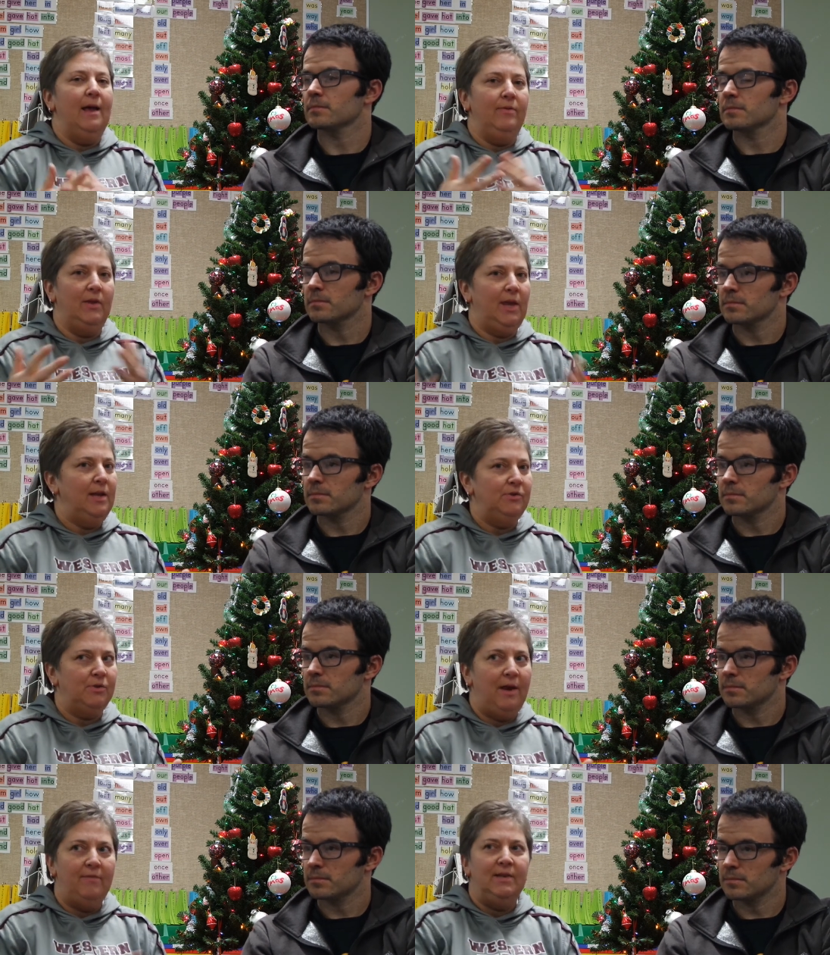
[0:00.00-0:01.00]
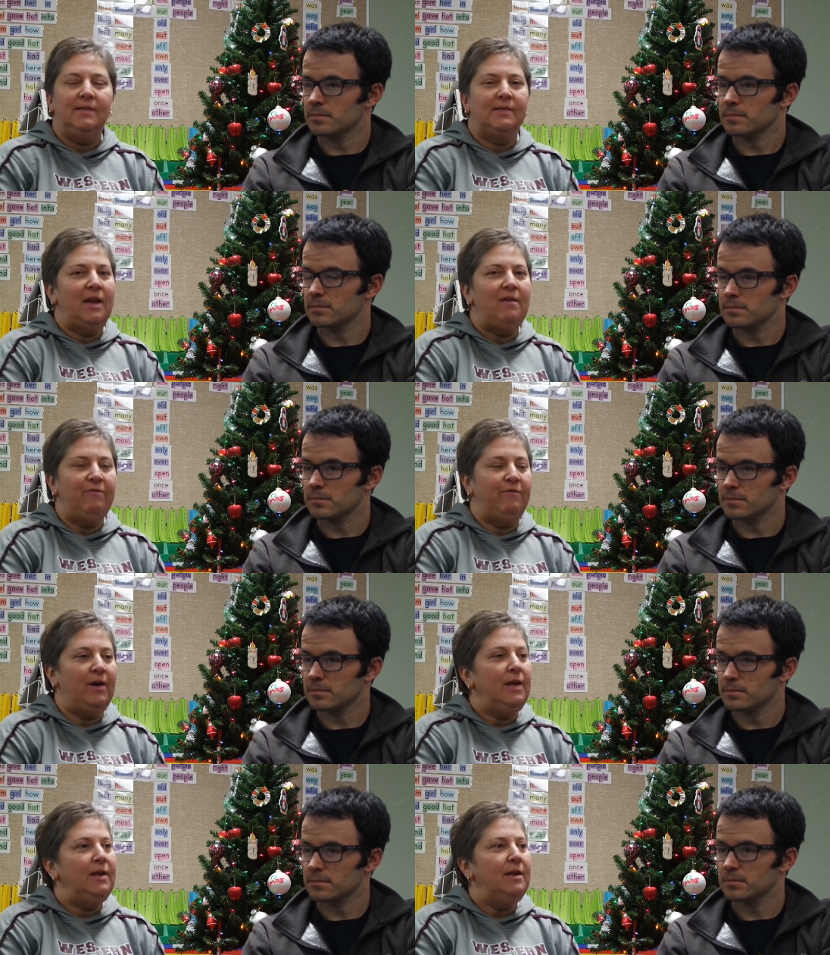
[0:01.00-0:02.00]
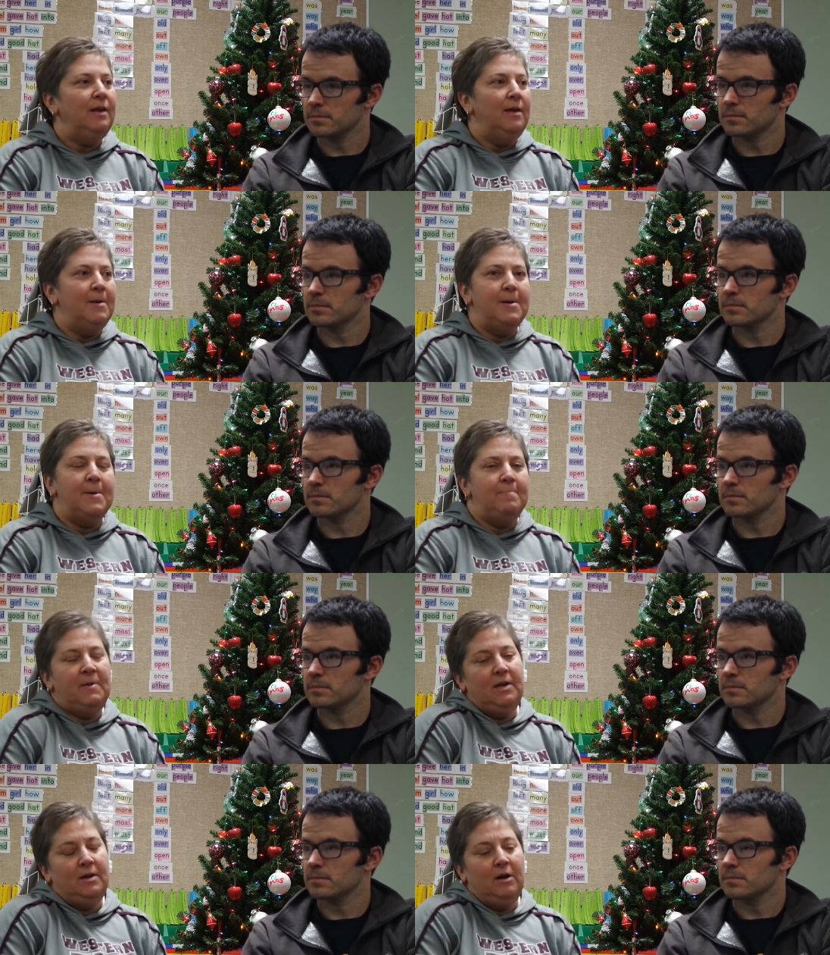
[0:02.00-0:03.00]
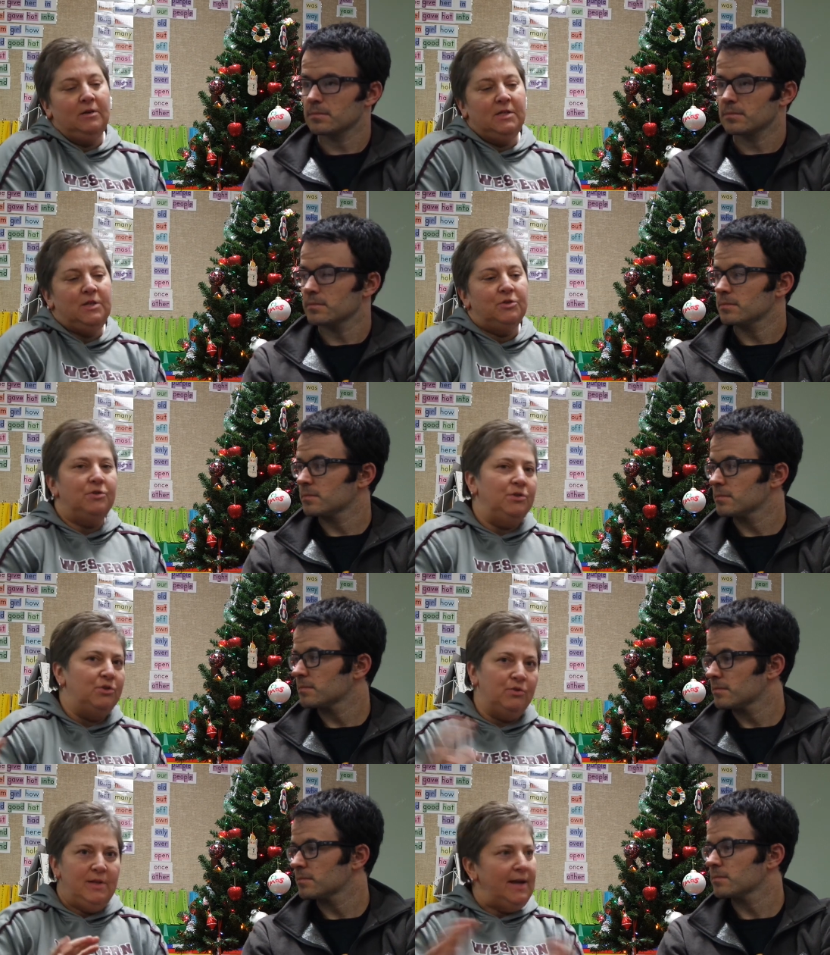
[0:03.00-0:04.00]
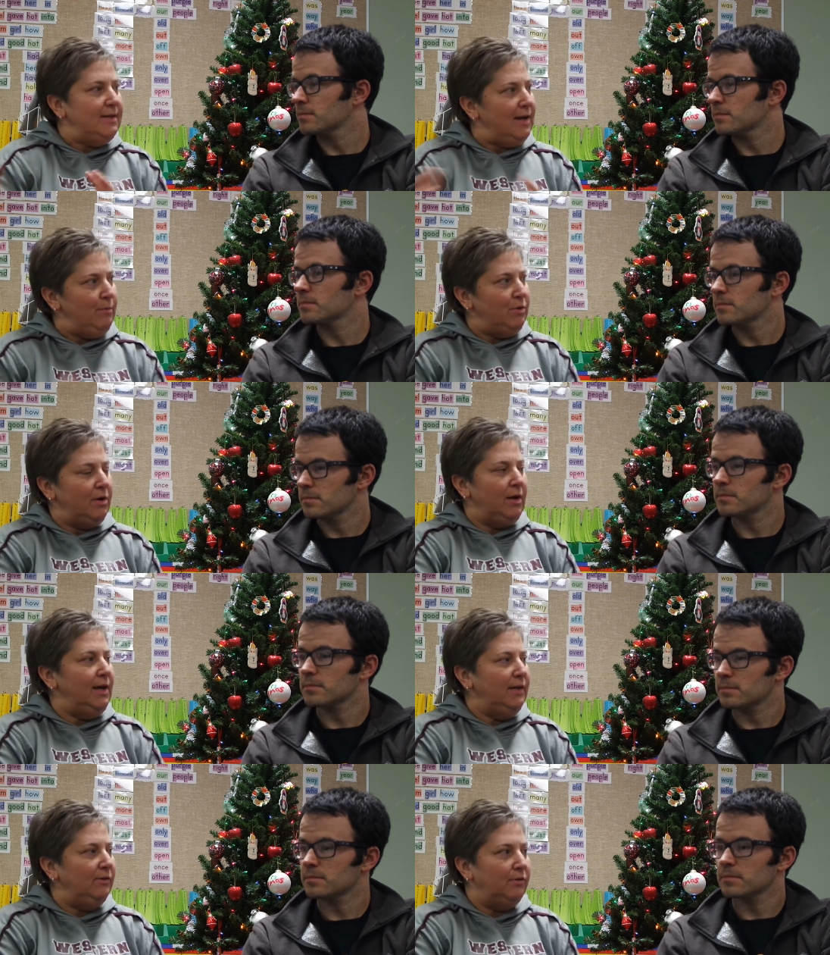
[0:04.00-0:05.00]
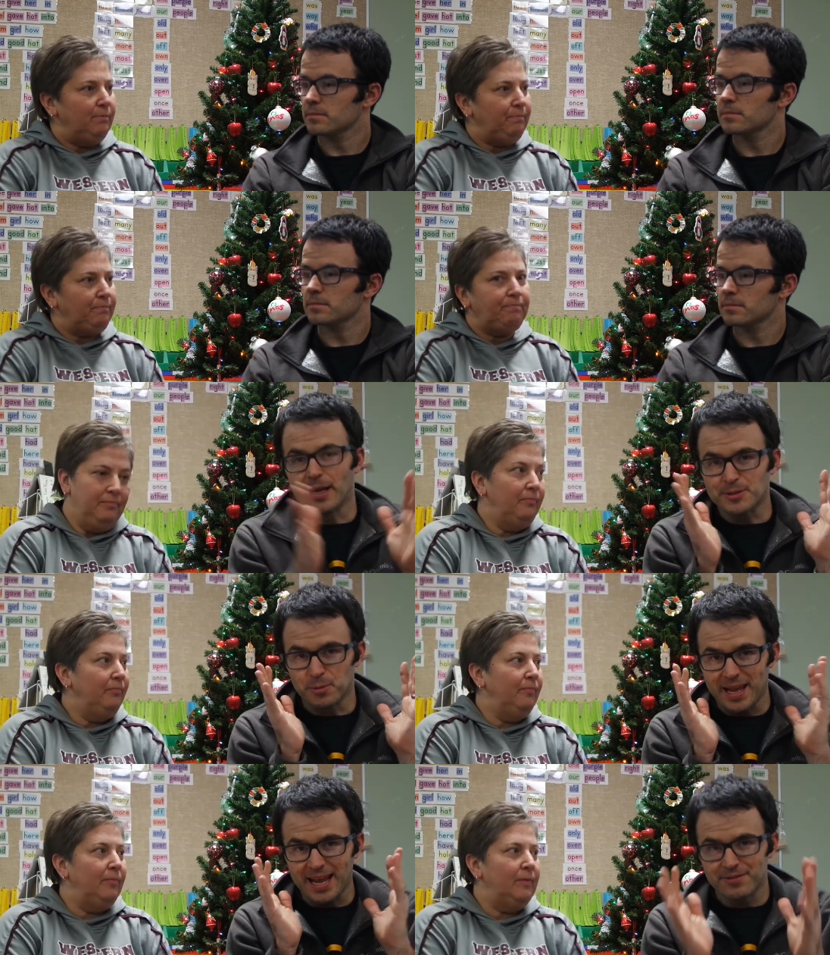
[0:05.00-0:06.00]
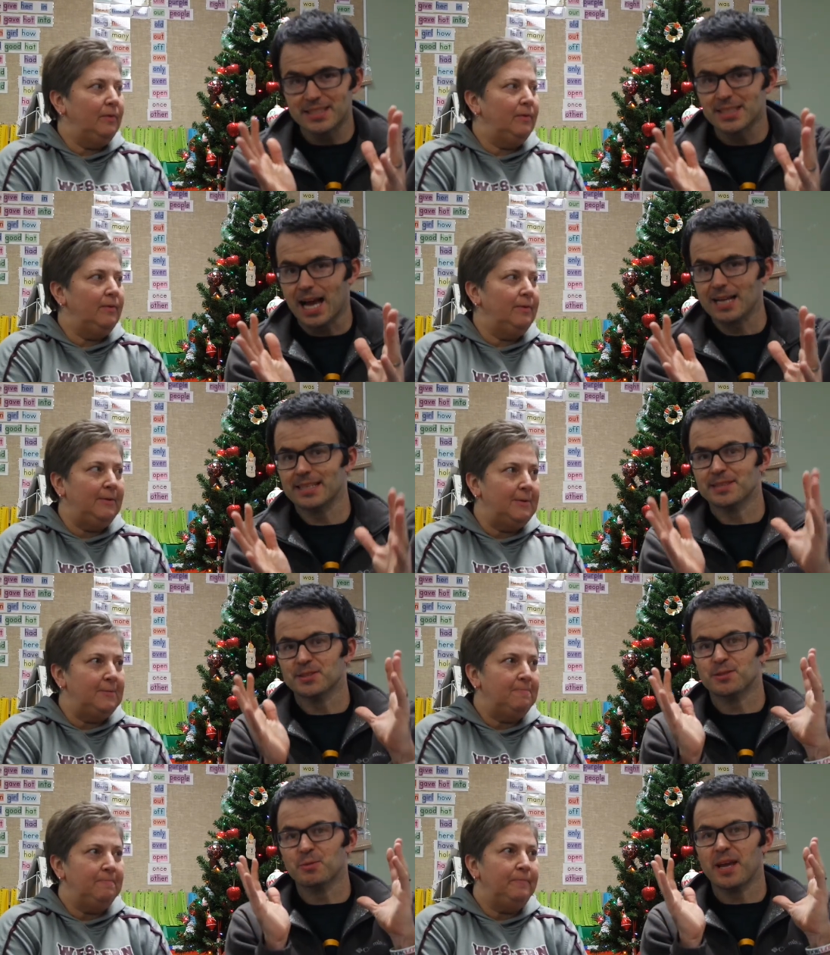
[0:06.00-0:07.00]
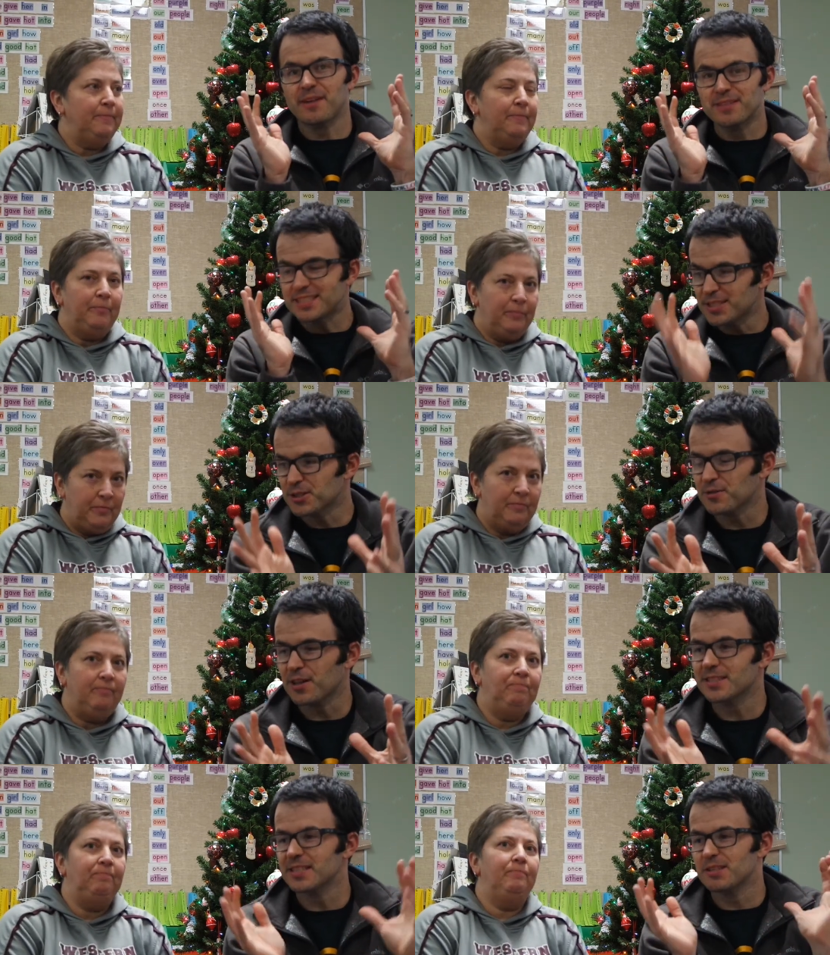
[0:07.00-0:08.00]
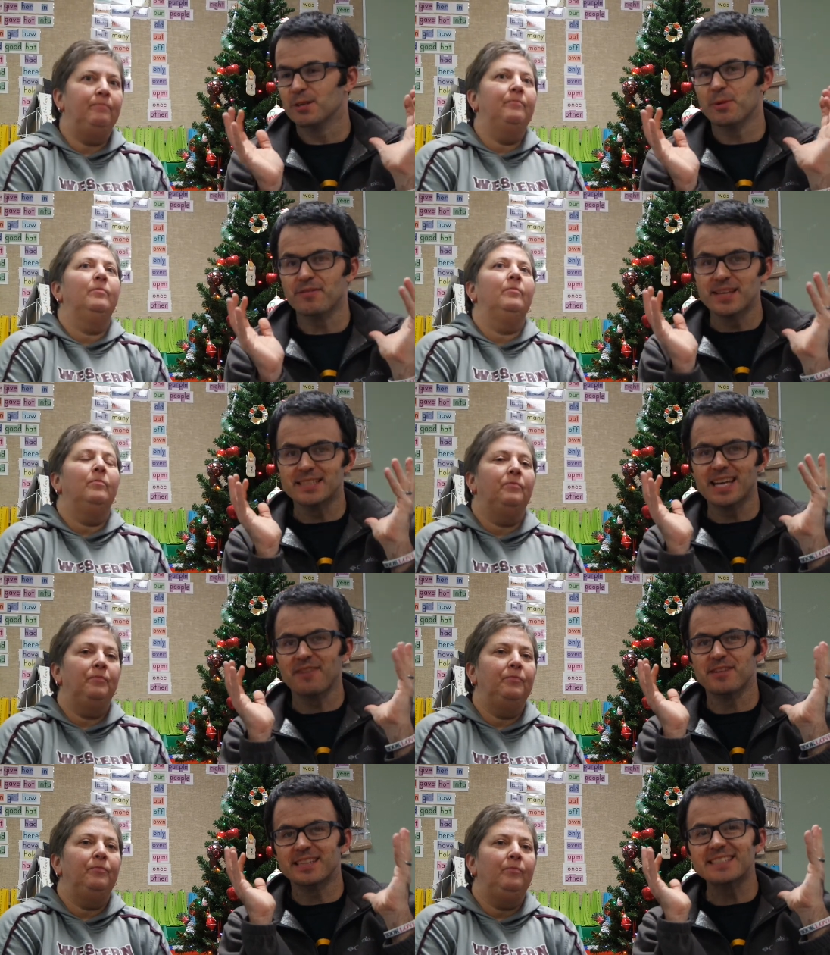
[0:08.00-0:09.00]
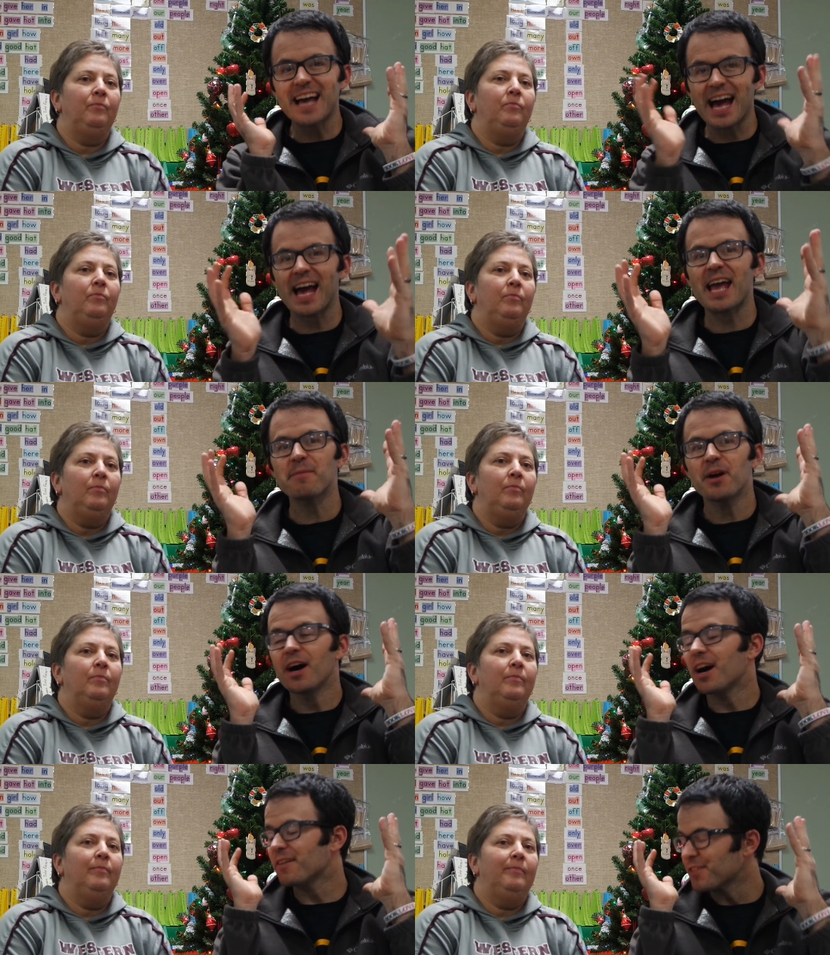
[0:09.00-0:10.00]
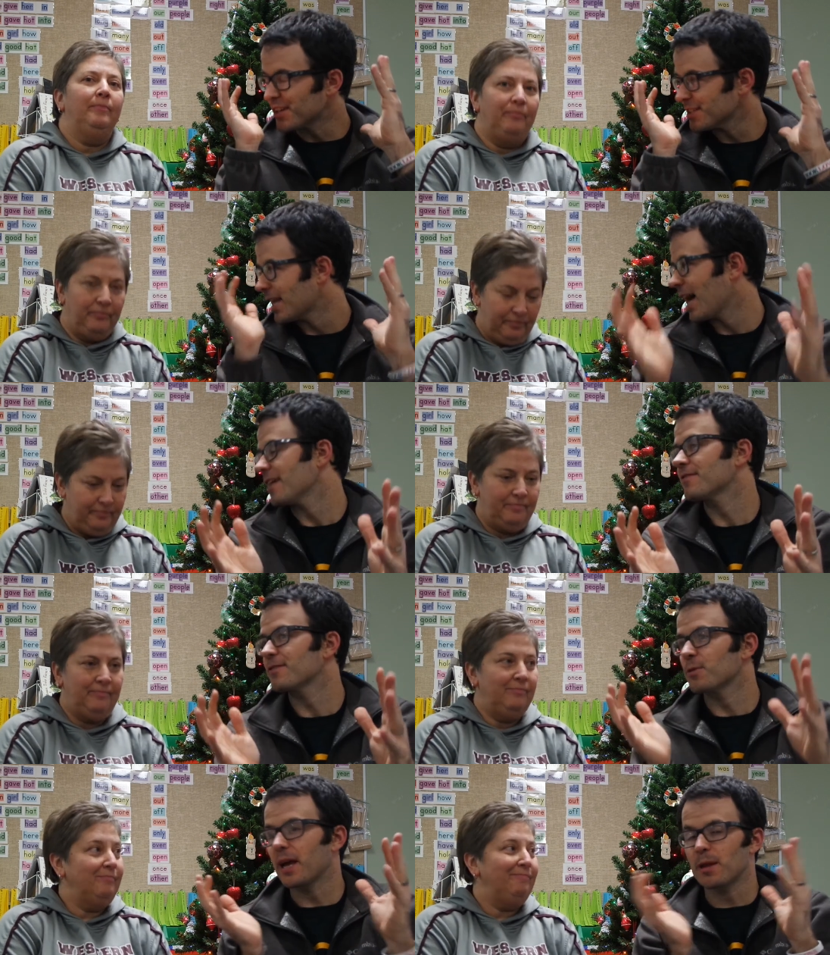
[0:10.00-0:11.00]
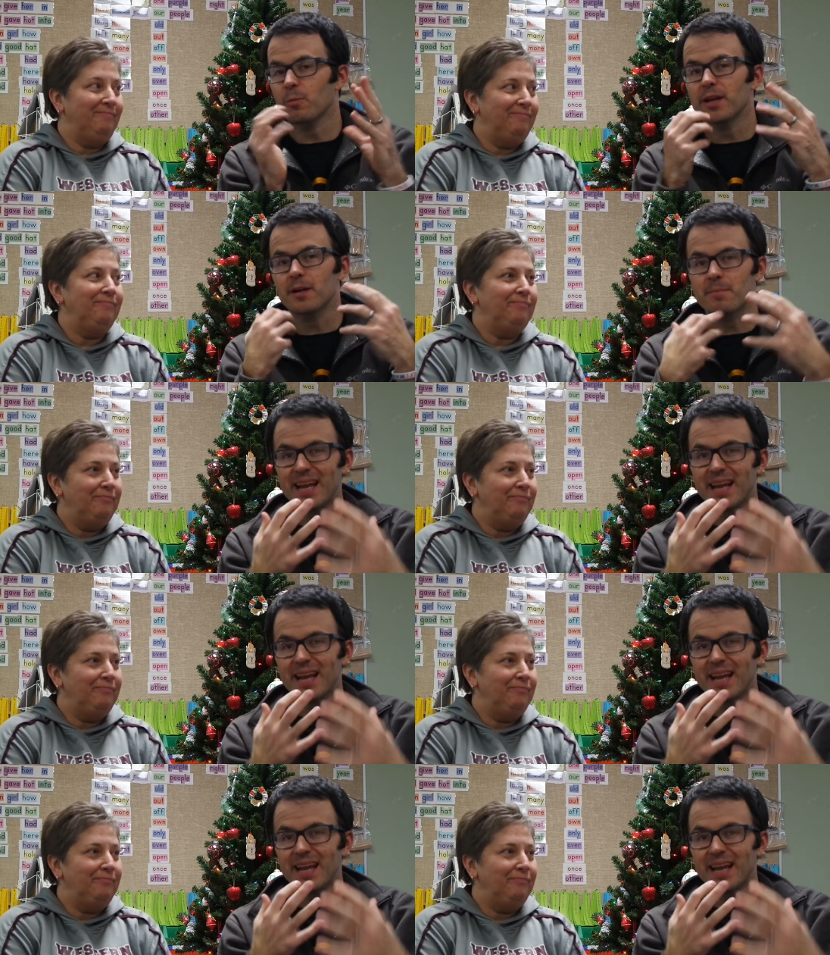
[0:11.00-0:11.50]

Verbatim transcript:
Speaker 1: and the kids are having safe fun um, and our teachers enjoy that time with our kids.
Speaker 2: So we have these lock-ins, we have these teachers volunteering, we have kids having the time of their life, and we are